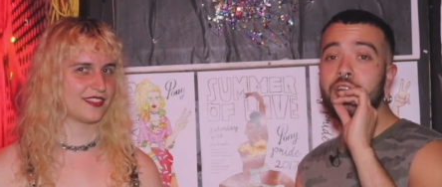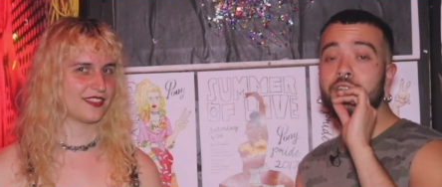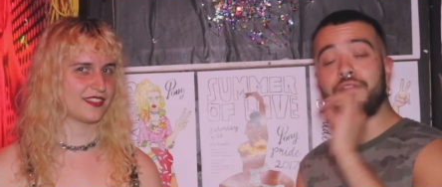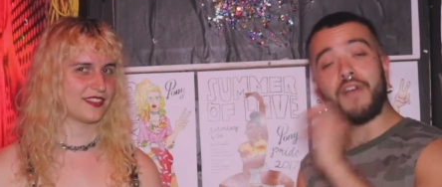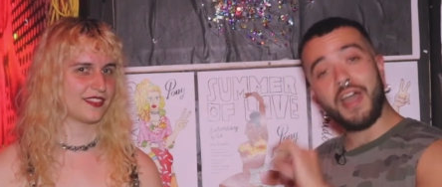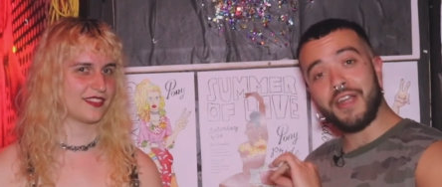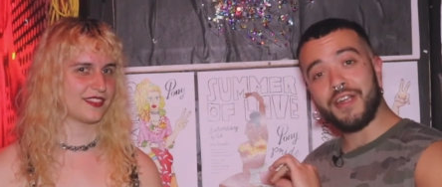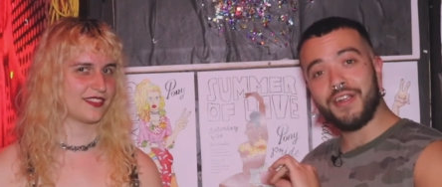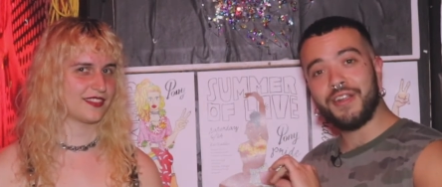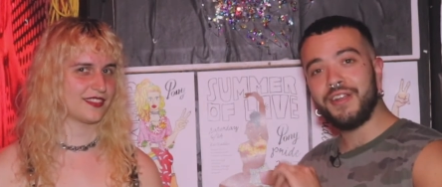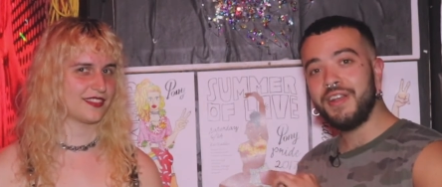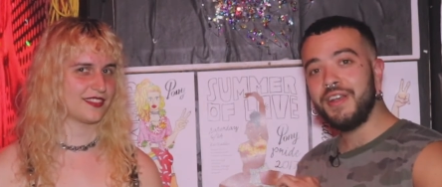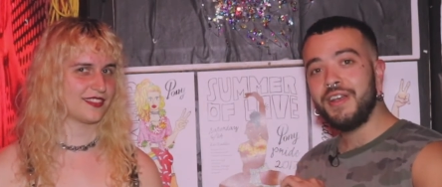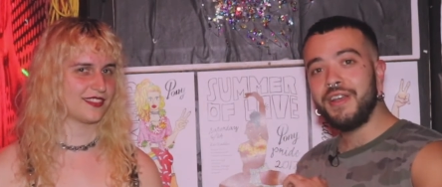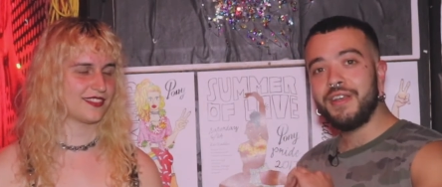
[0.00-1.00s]
Speaker 1: are
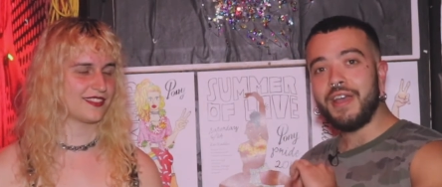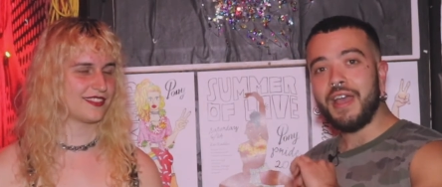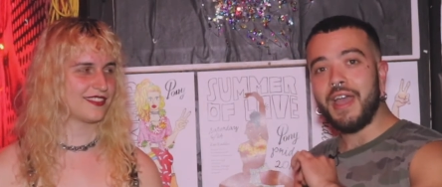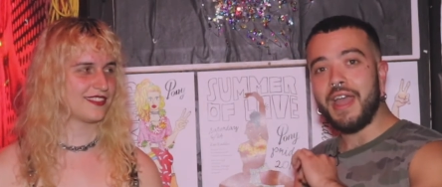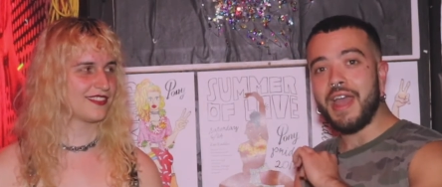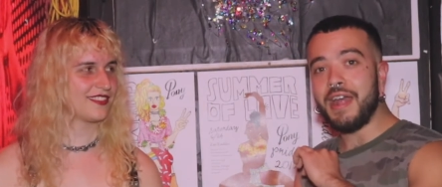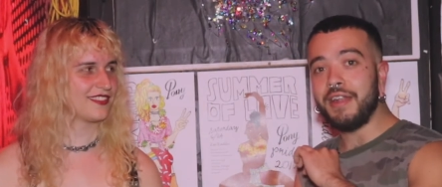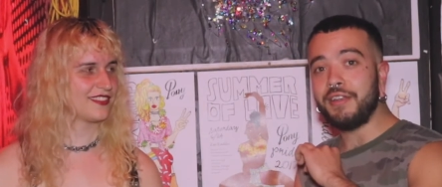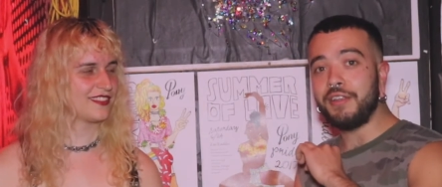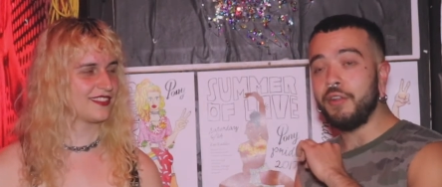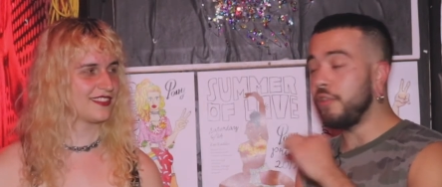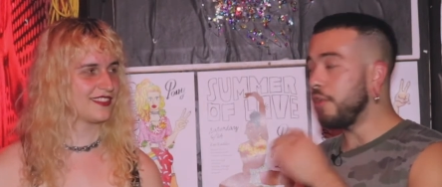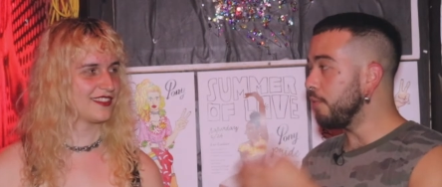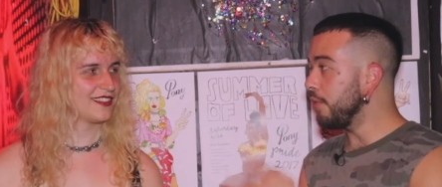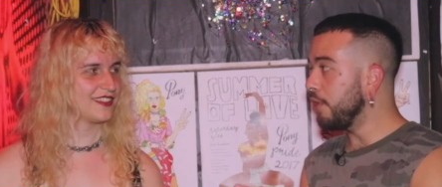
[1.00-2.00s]
fire. And you
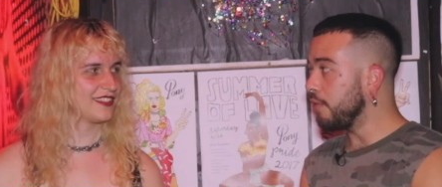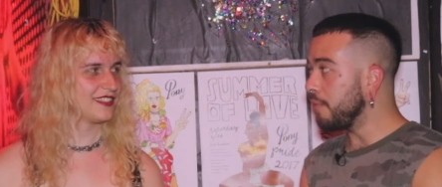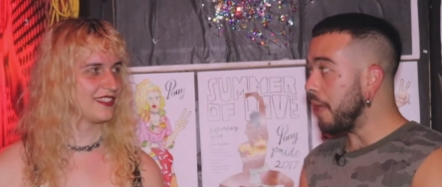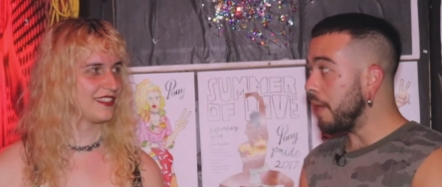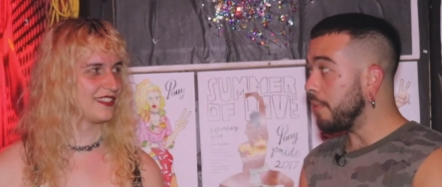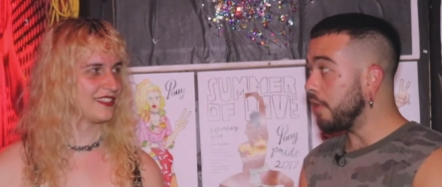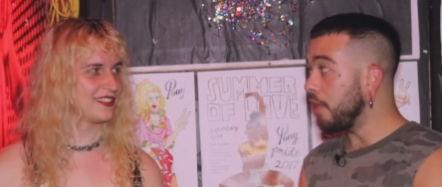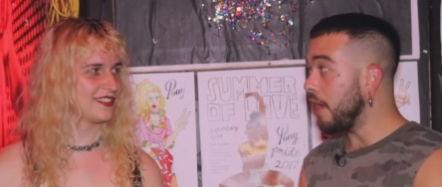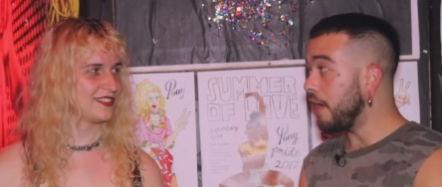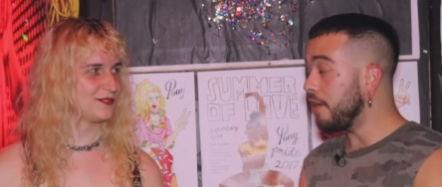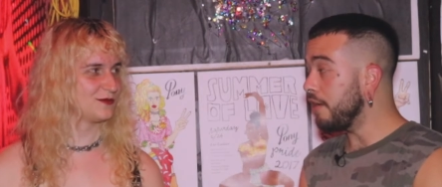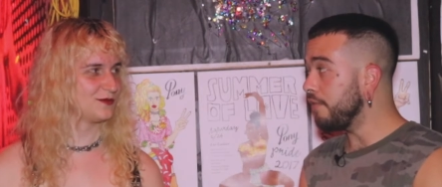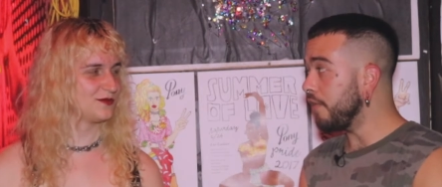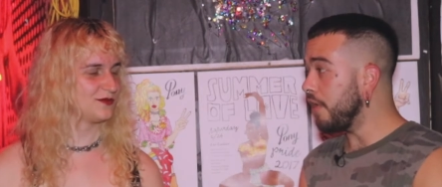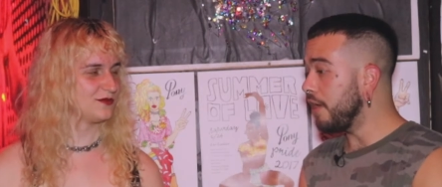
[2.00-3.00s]
know, they really remind me a lot
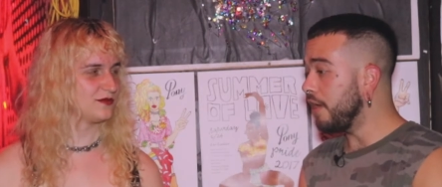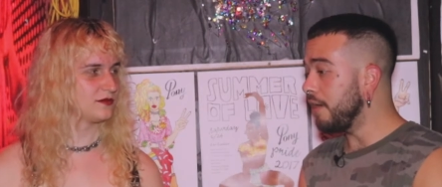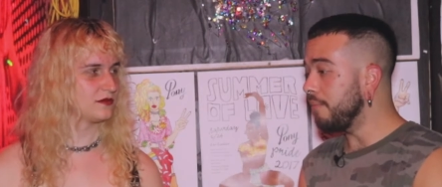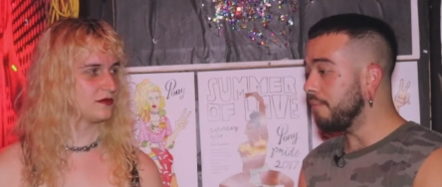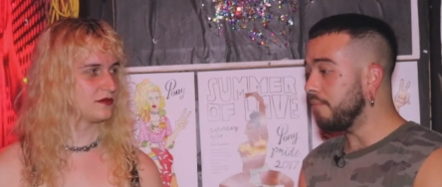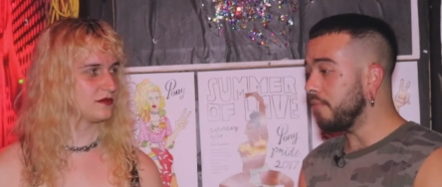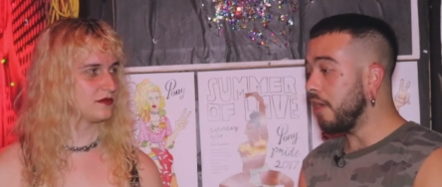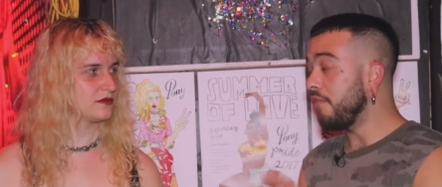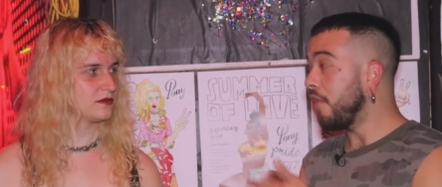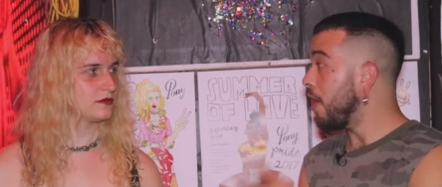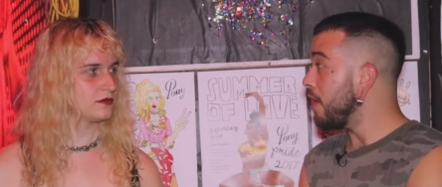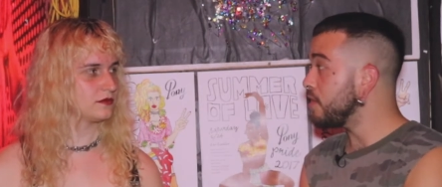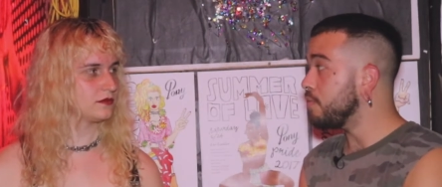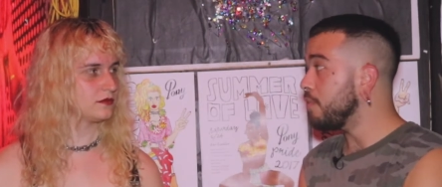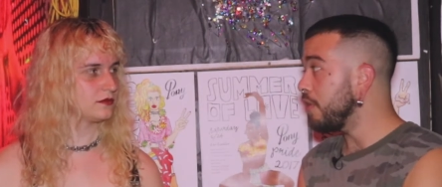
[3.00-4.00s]
of
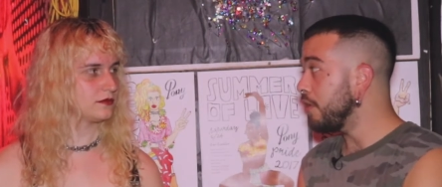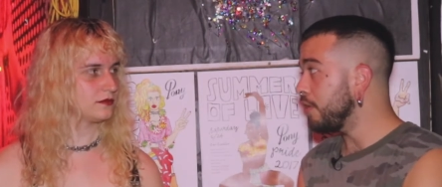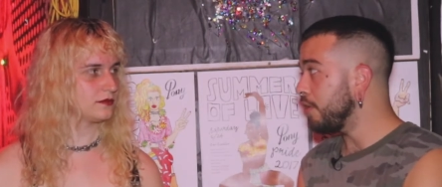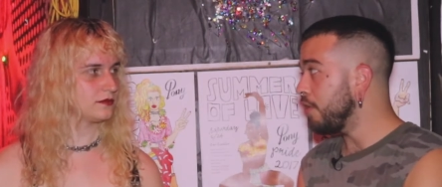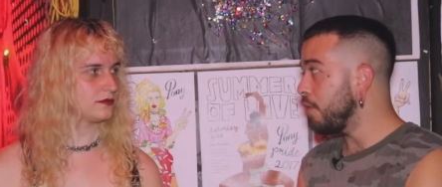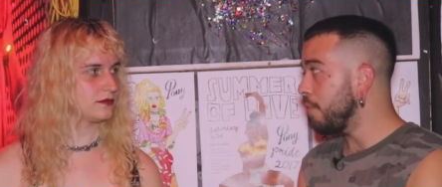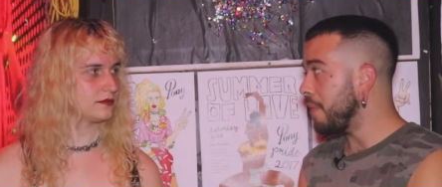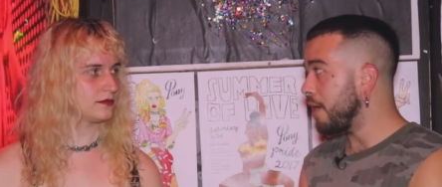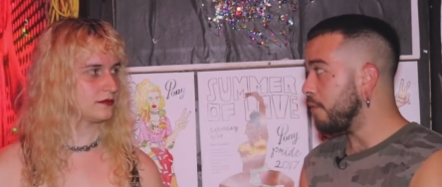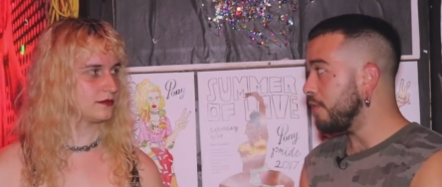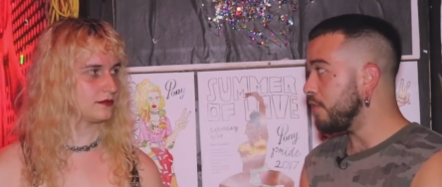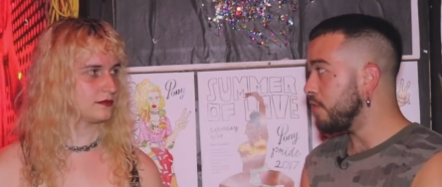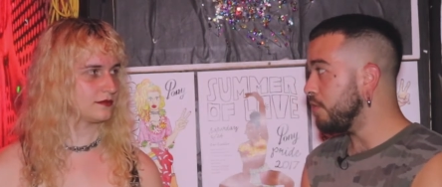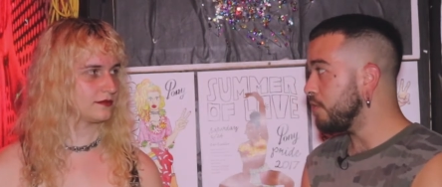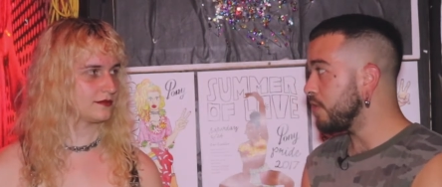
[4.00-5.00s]
Ozma, you know, back
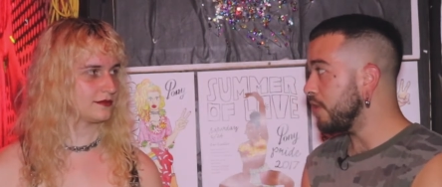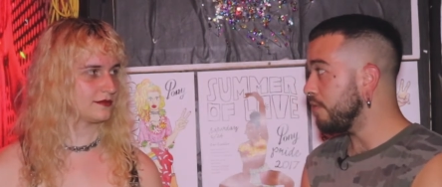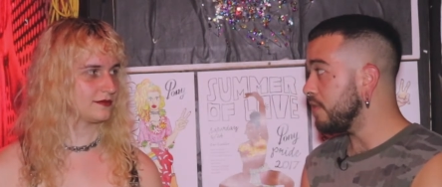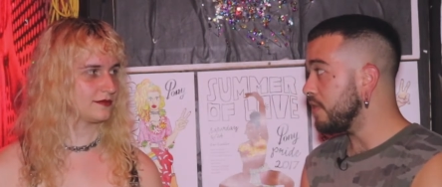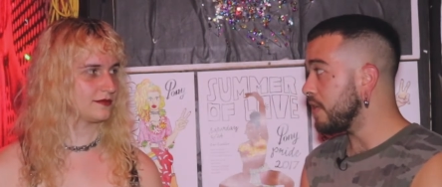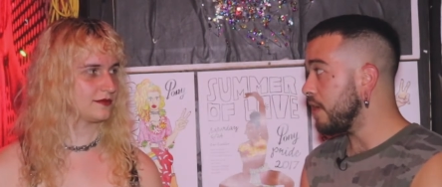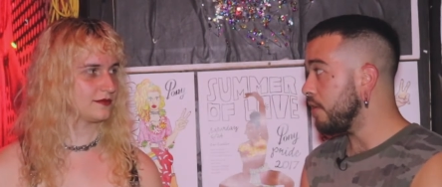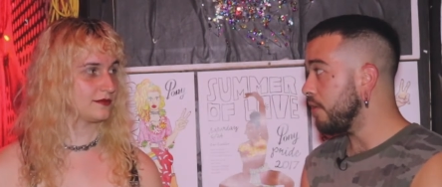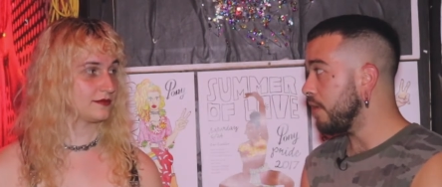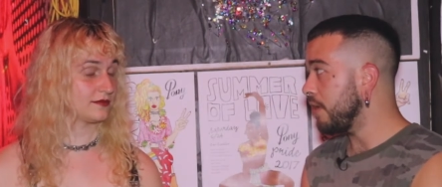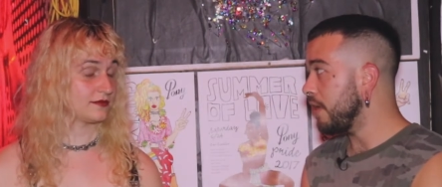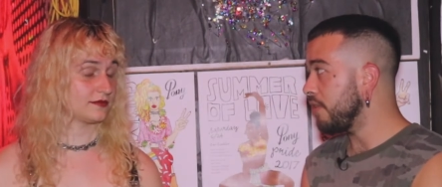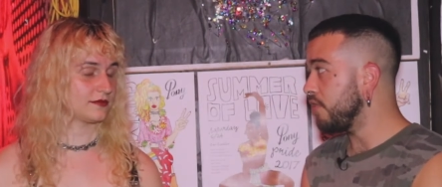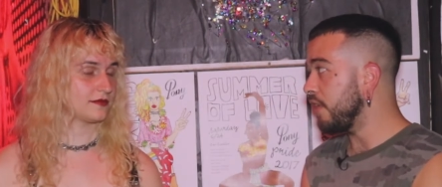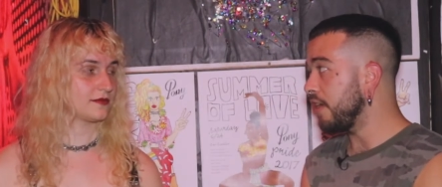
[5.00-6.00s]
when she used to live in Seattle,
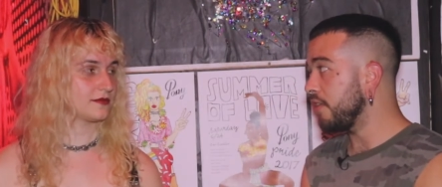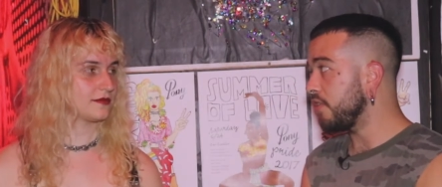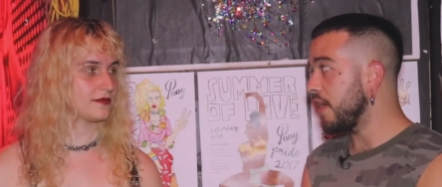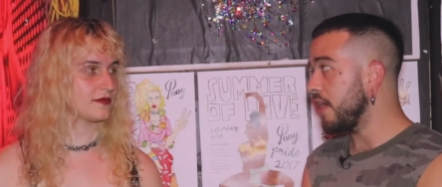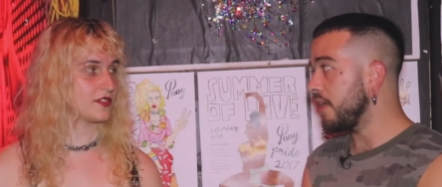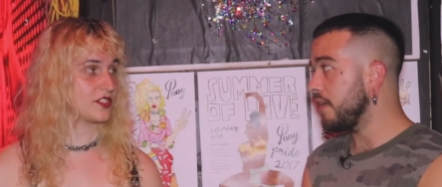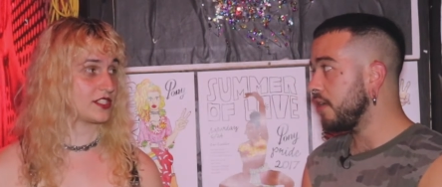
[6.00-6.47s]
and I think that